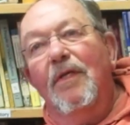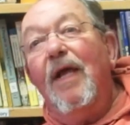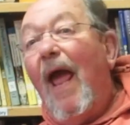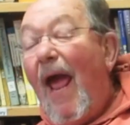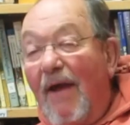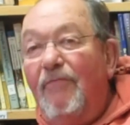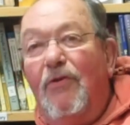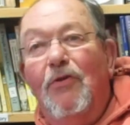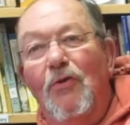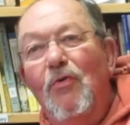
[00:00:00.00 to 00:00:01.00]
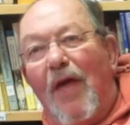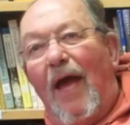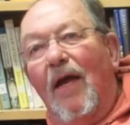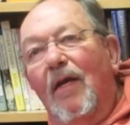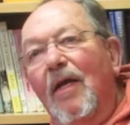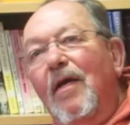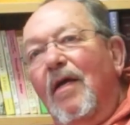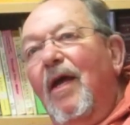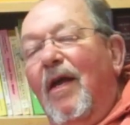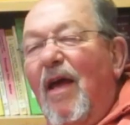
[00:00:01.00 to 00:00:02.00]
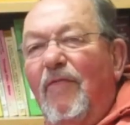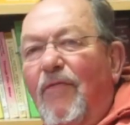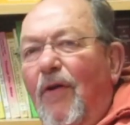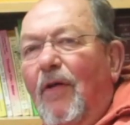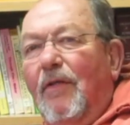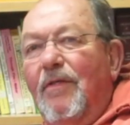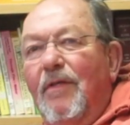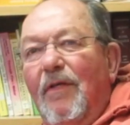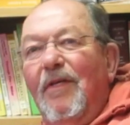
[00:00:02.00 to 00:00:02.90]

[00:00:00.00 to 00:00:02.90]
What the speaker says: have to do that. And I felt,